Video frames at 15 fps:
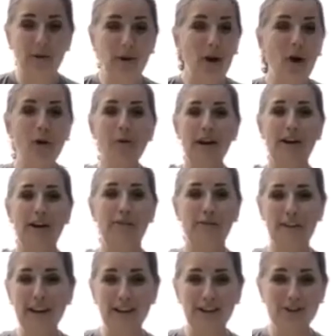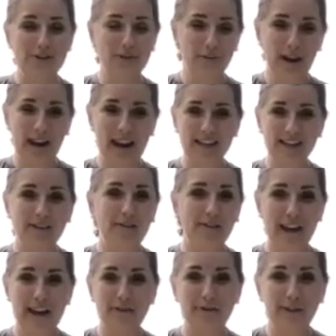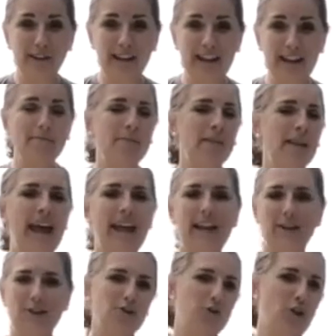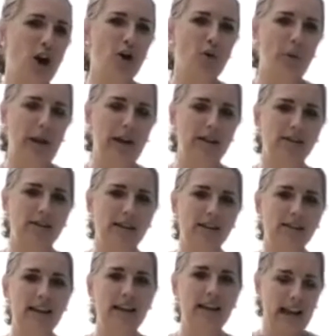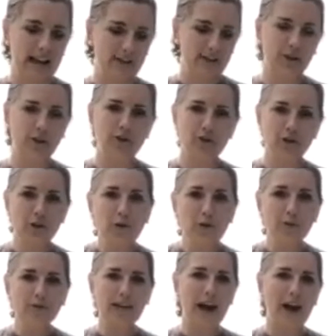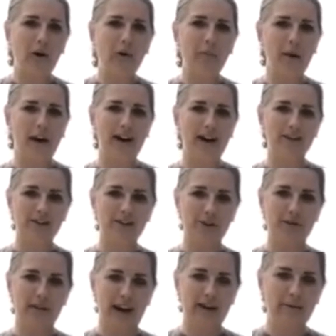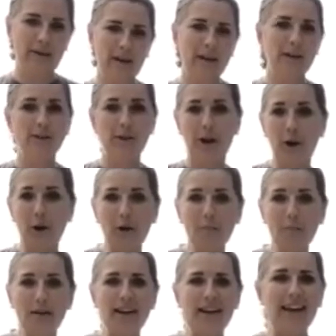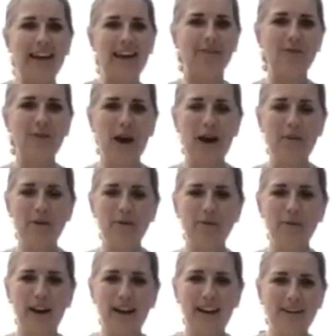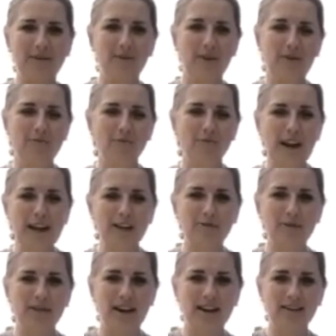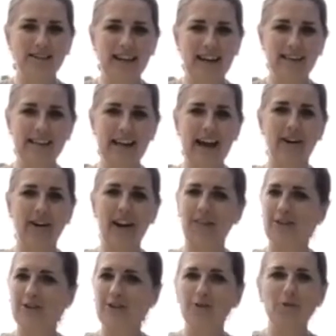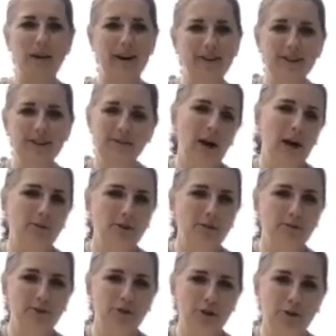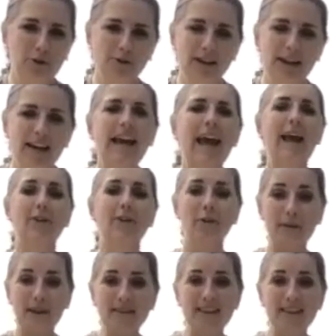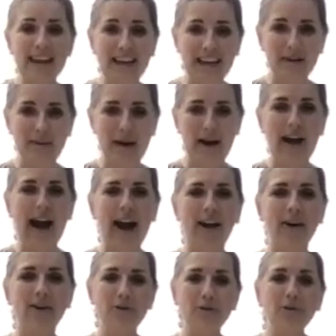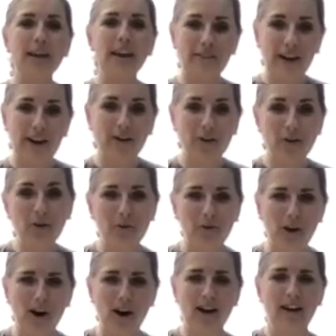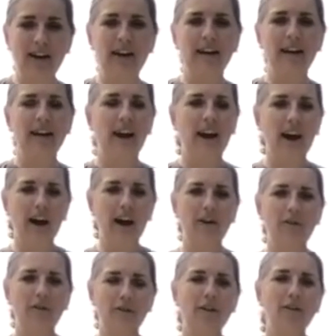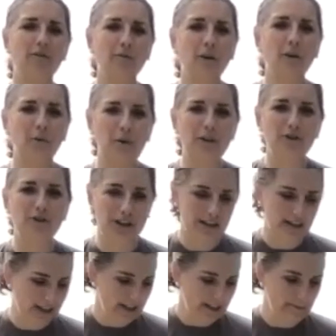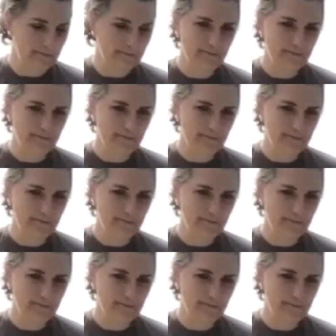We all want to finish the race faithfully and as strong witnesses. And so shoes help us do that. So I hope if you come and run and race with us next Saturday that you'll wear some comfortable shoes and you'll be thinking about how you live out your walk with Jesus.